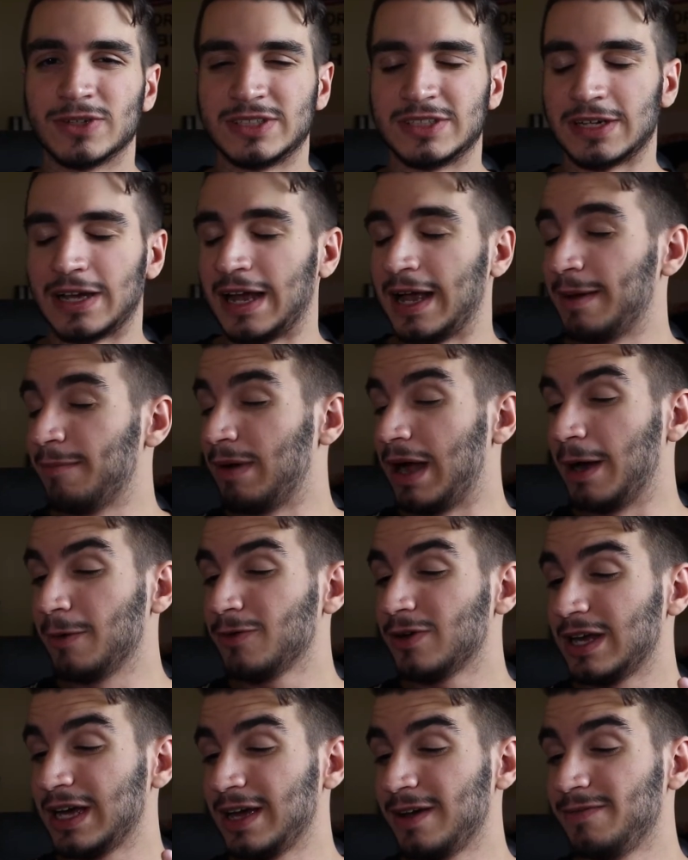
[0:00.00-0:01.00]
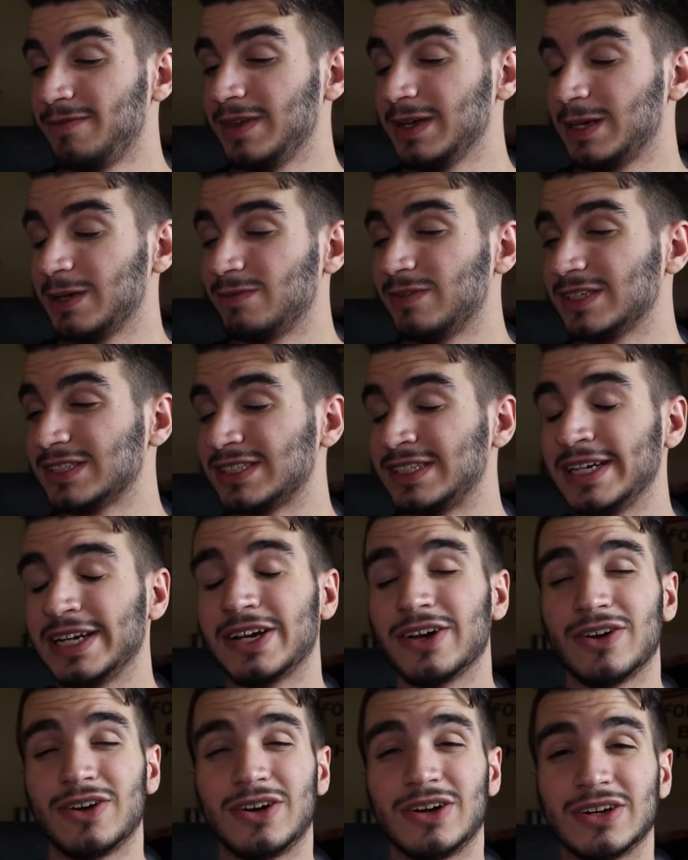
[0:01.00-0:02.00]
time. I'm going to have to give this
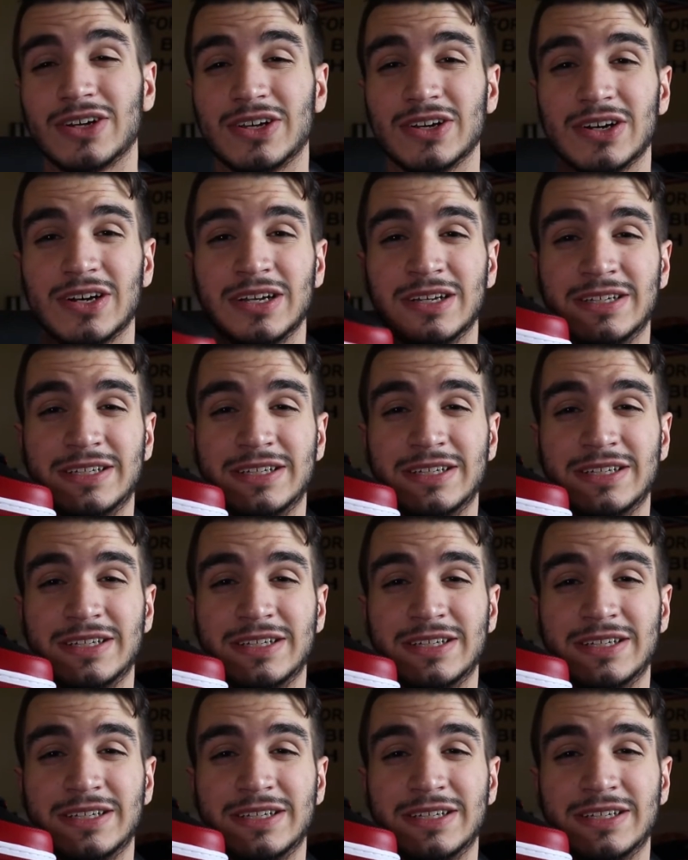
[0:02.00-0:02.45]
sneaker a good